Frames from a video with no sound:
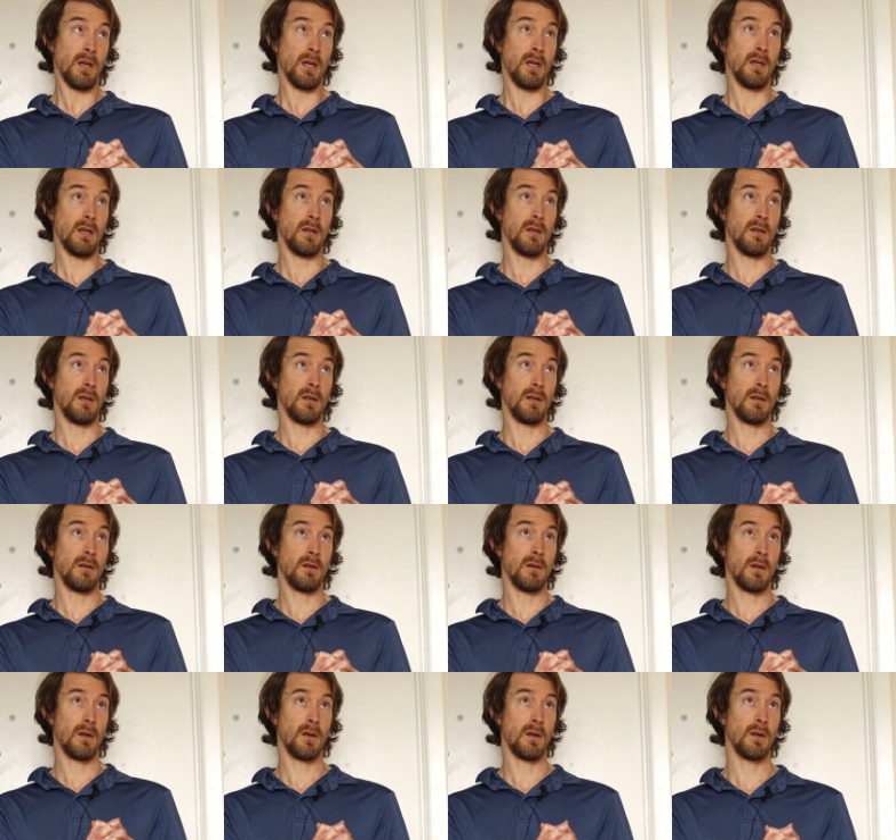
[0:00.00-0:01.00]

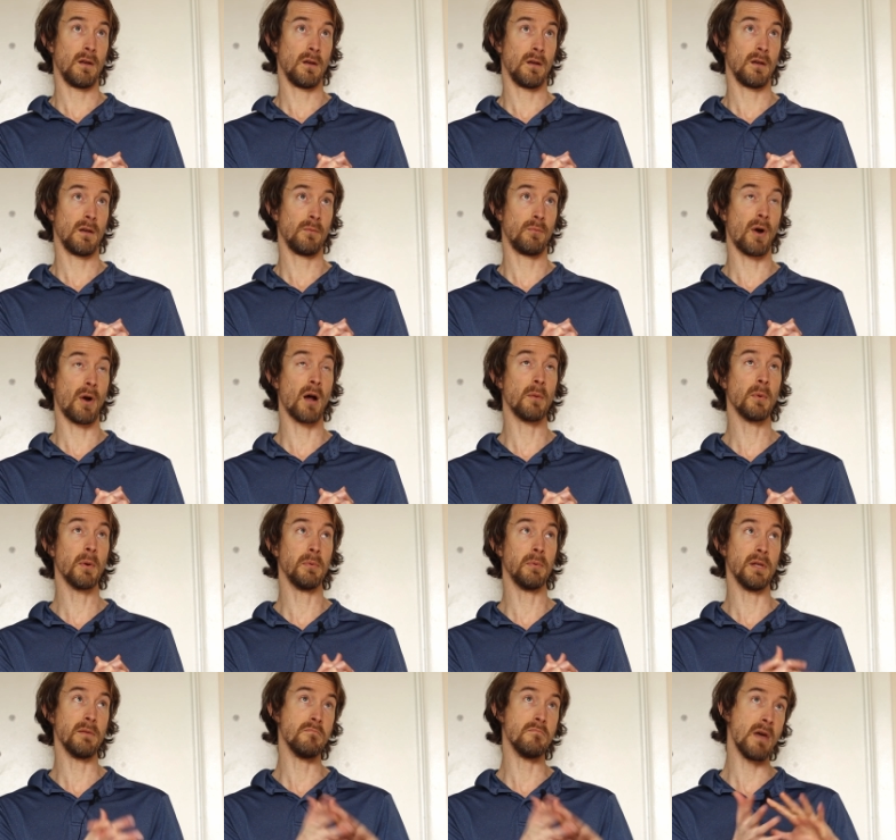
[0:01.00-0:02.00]
in
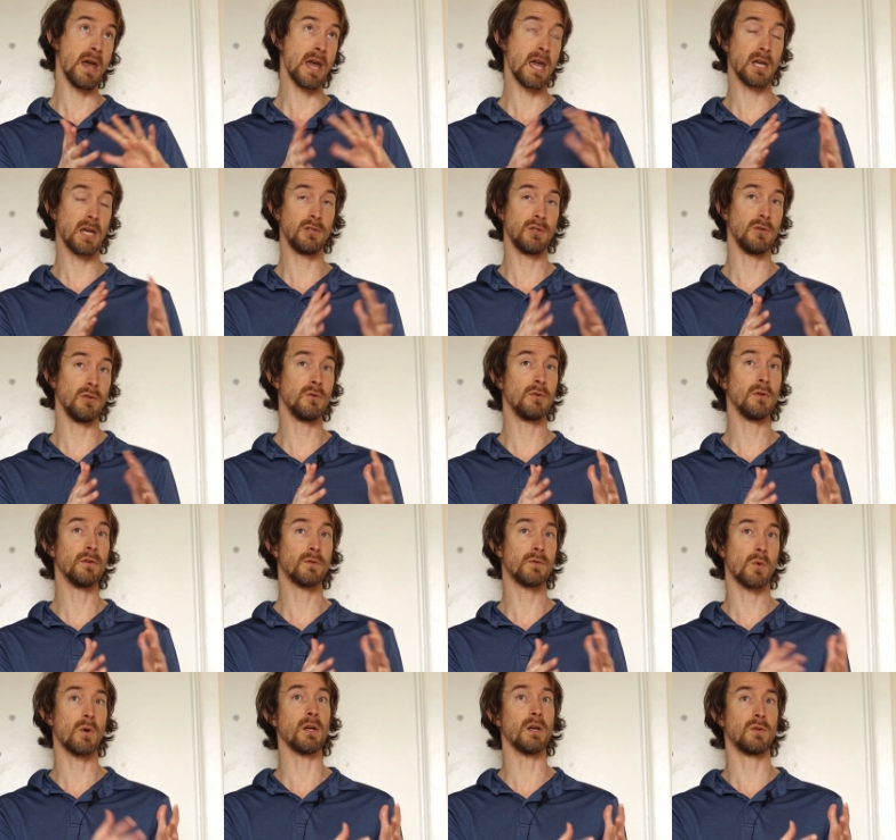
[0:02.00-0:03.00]
probably May, June
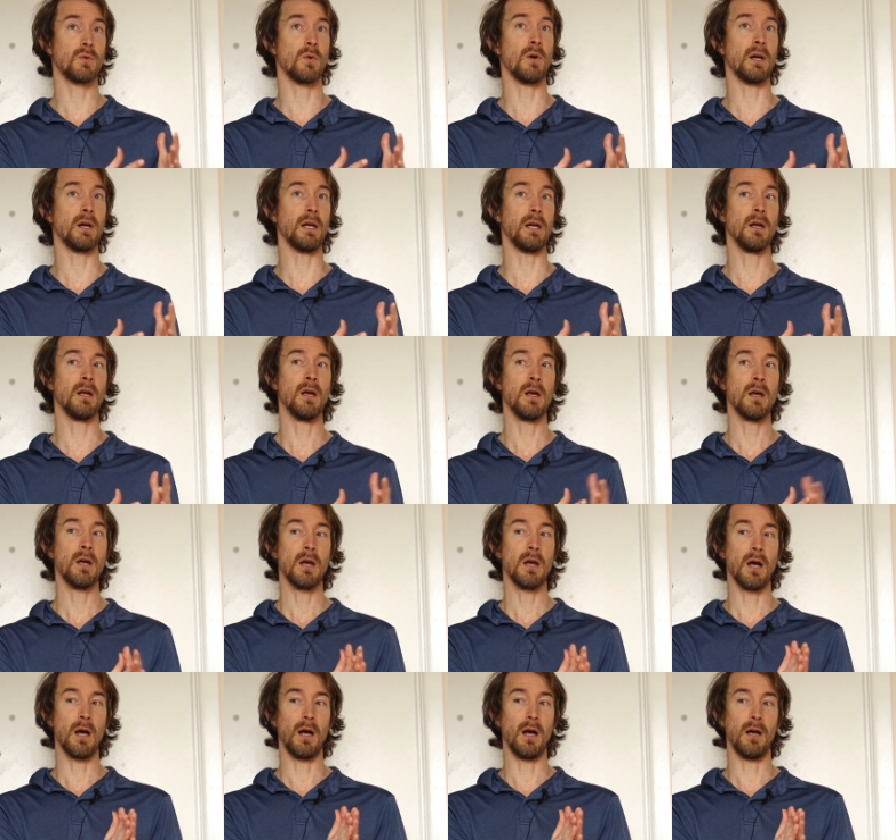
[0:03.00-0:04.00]
of 2020,
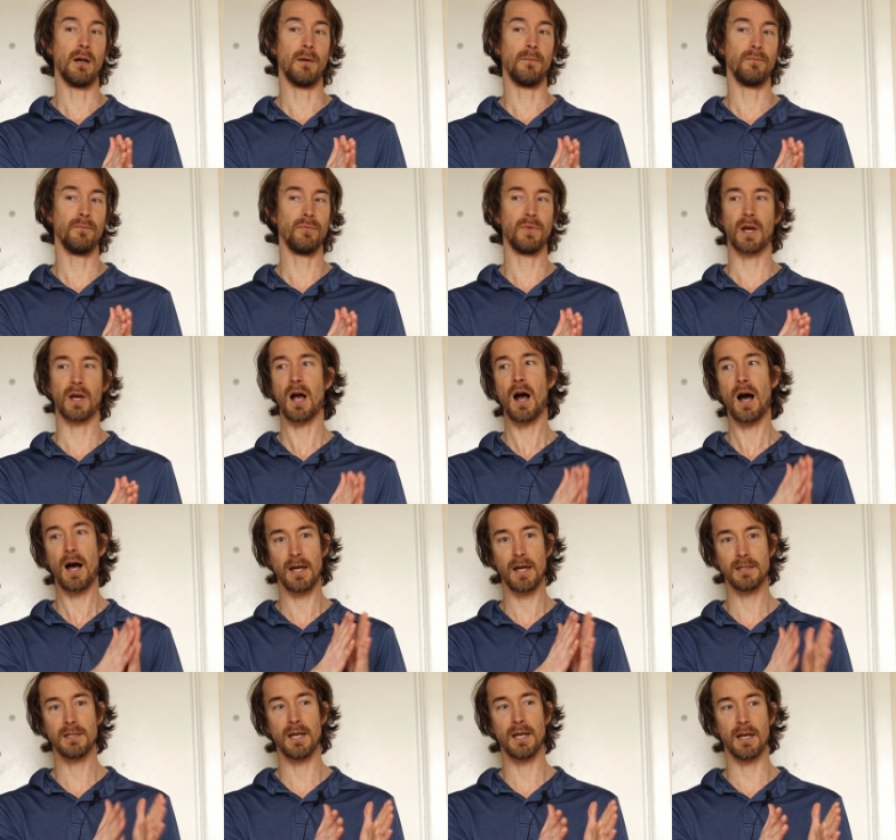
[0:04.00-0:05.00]
the
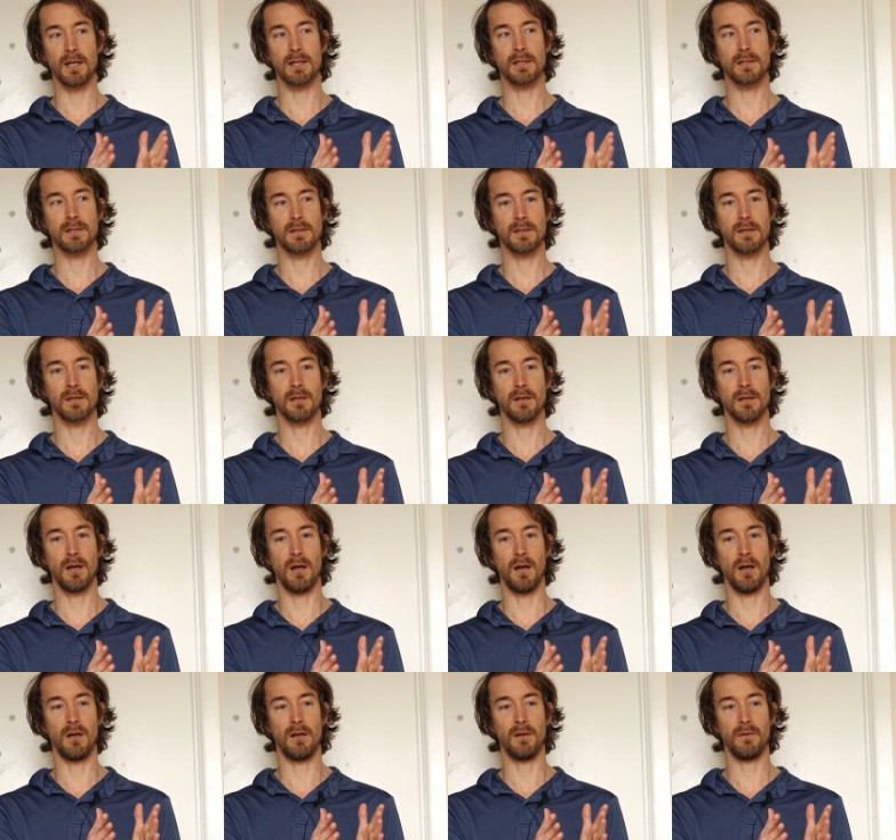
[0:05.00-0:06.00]
context
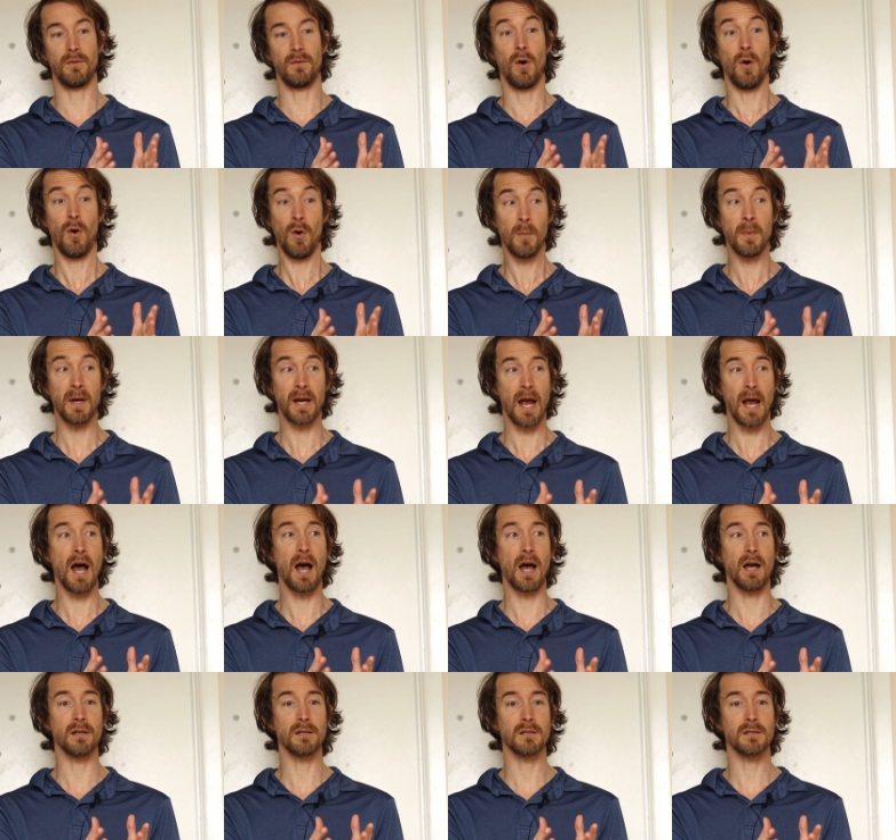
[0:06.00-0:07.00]
of, oh my
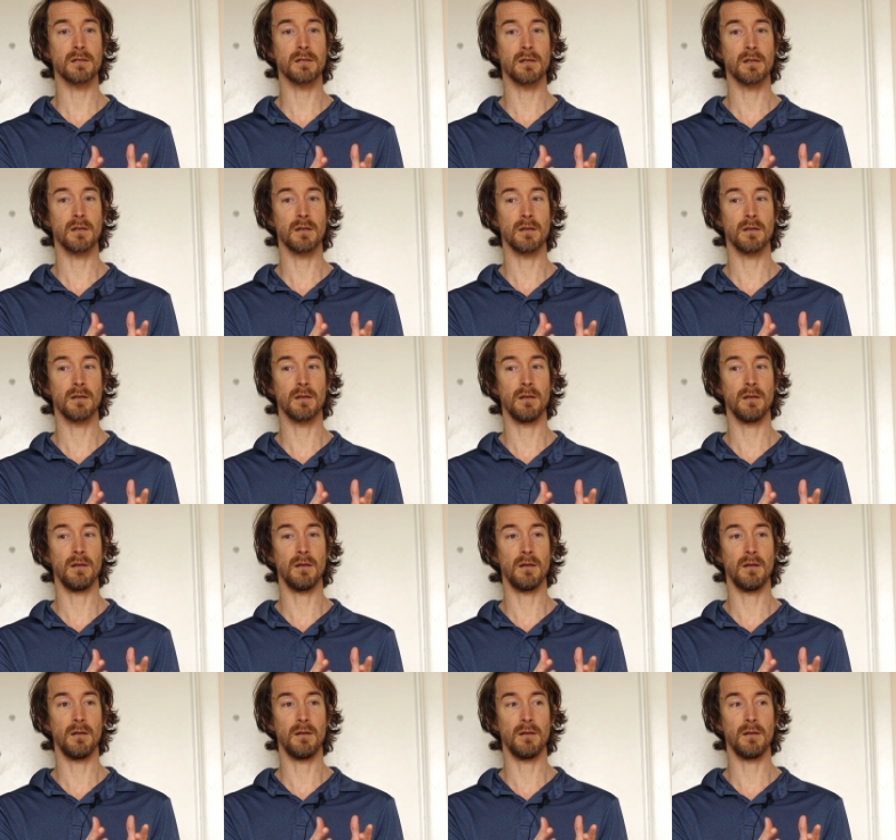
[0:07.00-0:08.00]
gosh,
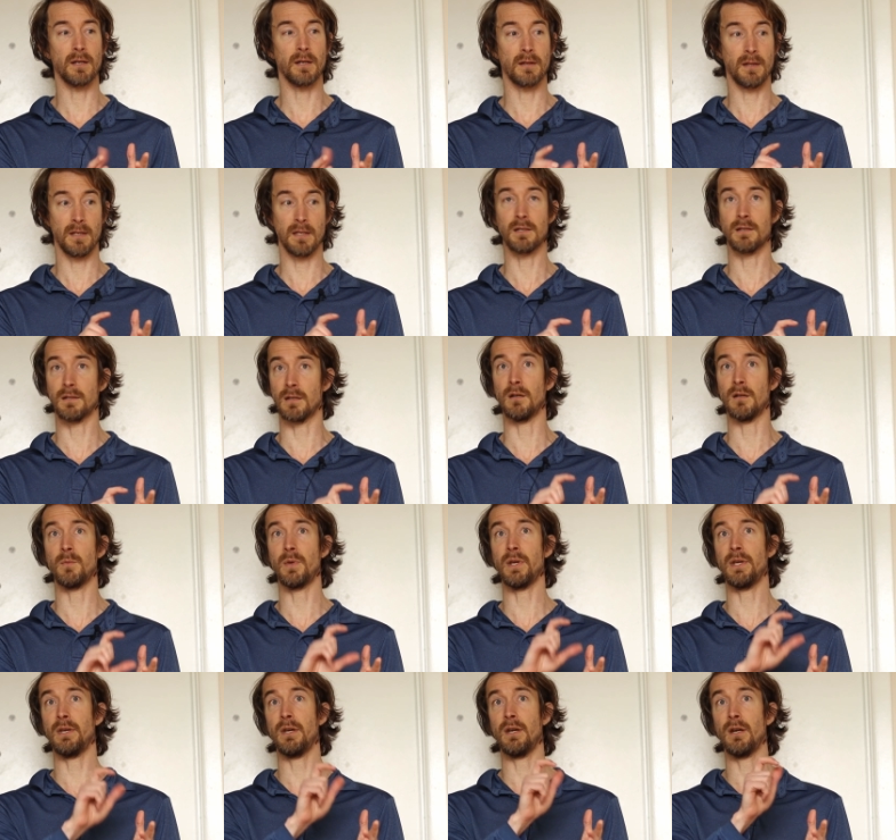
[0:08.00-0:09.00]
like, this is going to
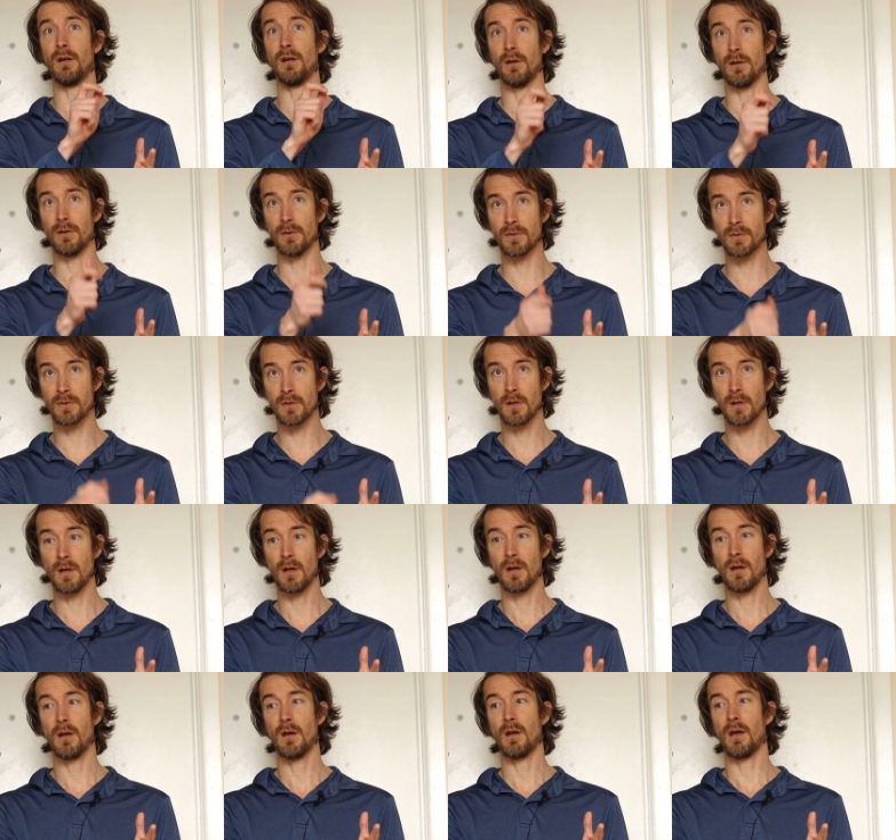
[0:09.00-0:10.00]
be years,
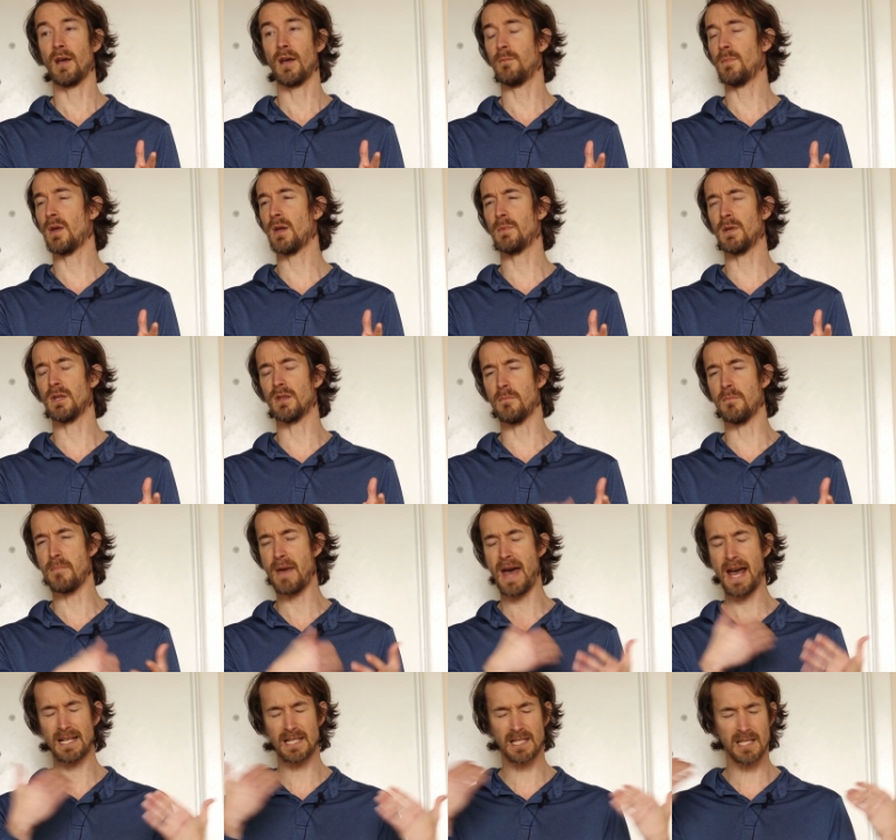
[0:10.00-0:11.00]
and maybe the
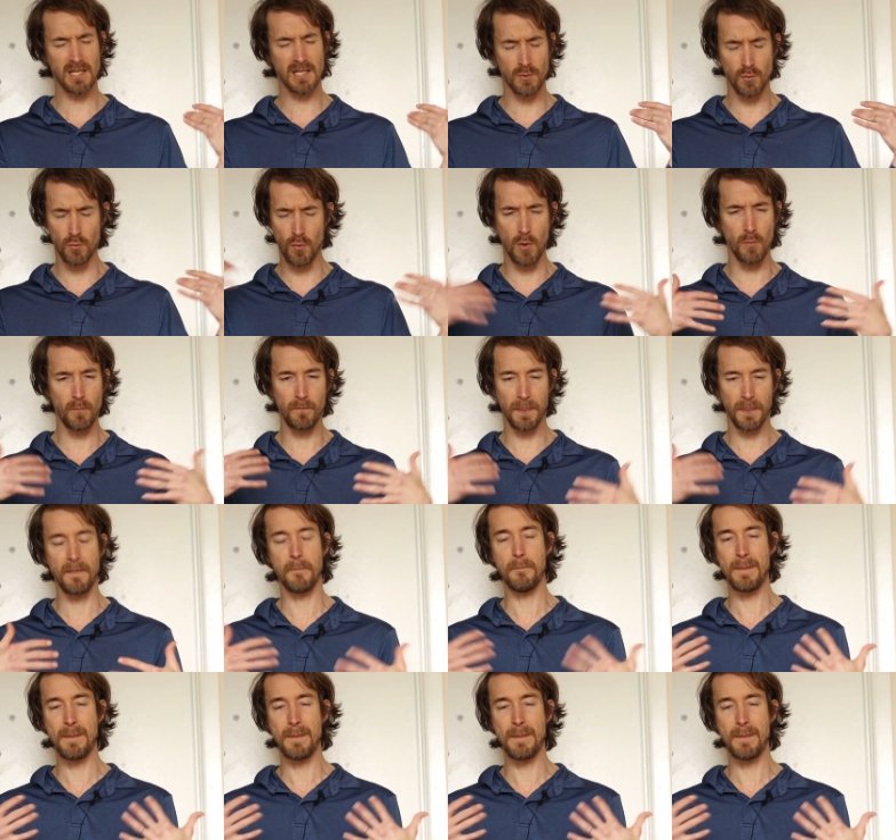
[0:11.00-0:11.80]
mask won't